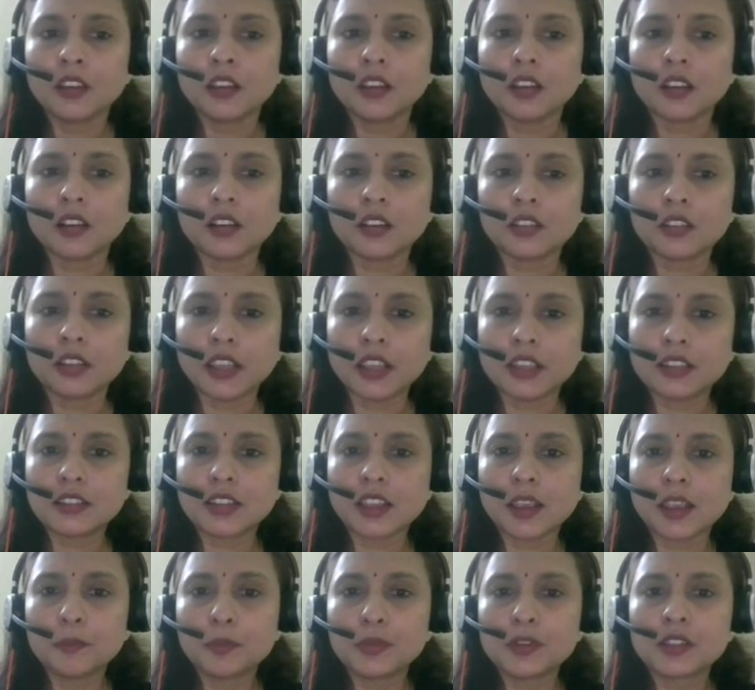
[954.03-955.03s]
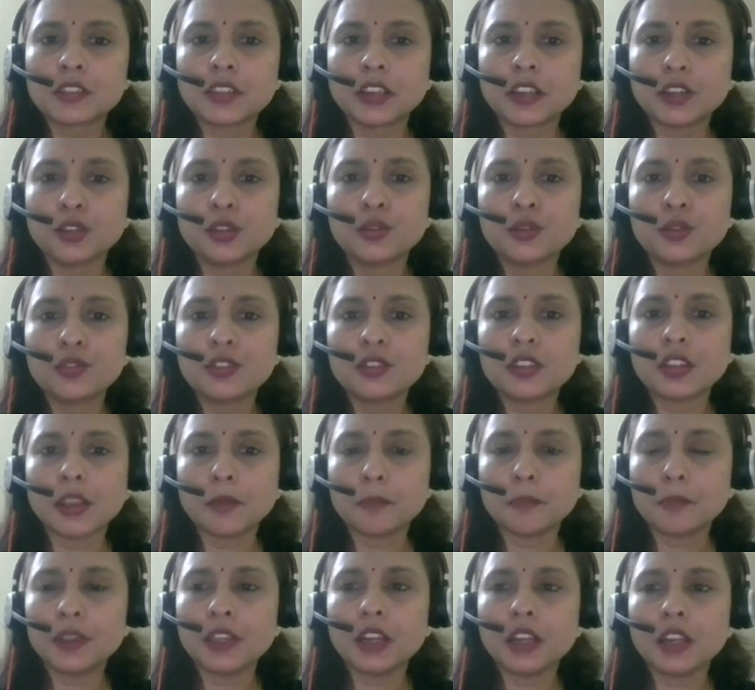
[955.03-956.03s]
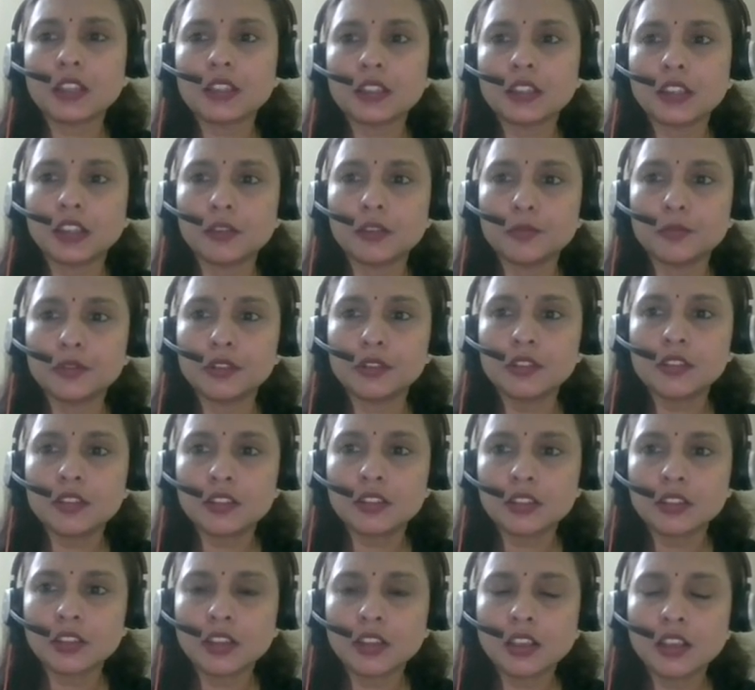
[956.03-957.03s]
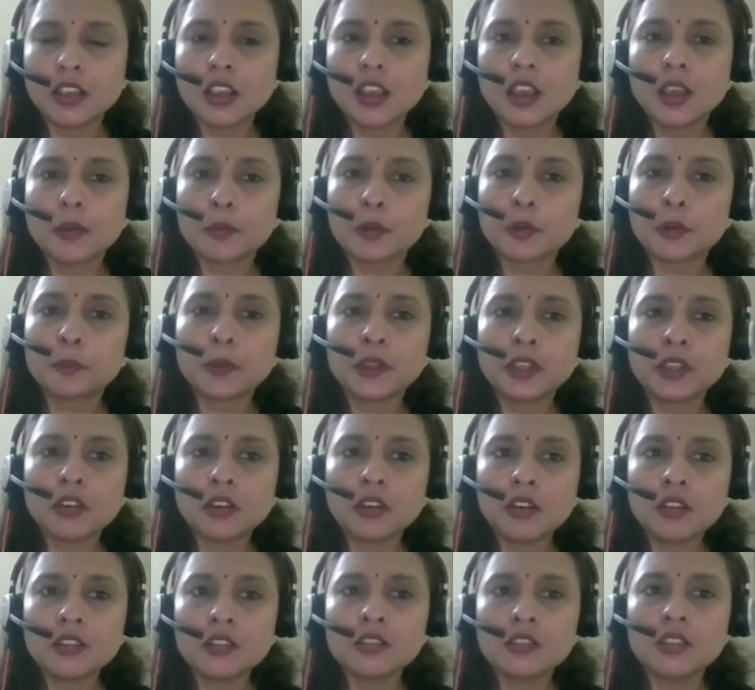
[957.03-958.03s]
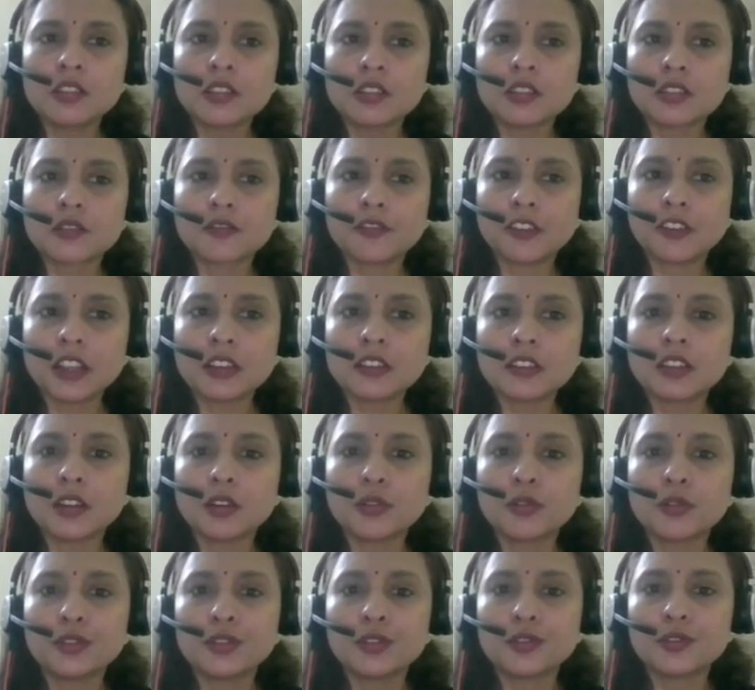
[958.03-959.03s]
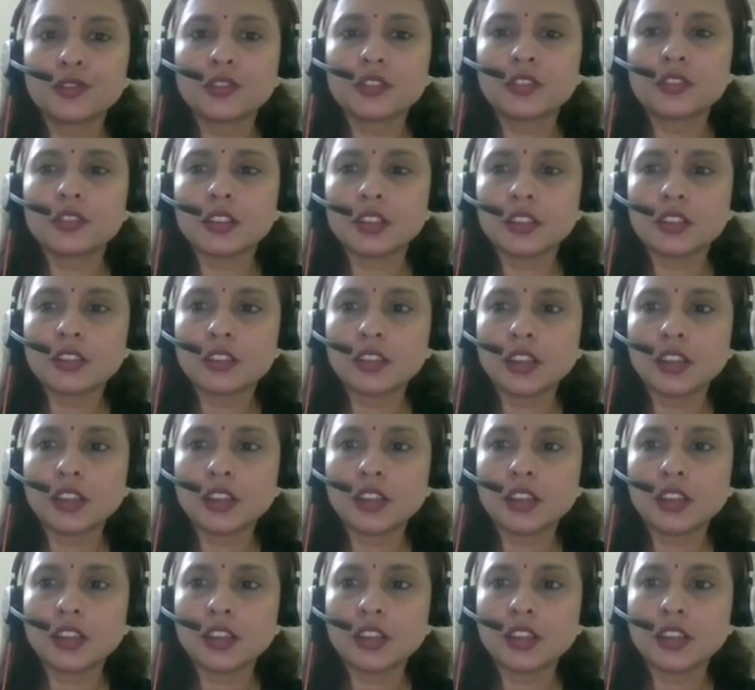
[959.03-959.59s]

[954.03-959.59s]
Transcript: uh, the examples that used MPLS labels. But because this Flex algo uses just the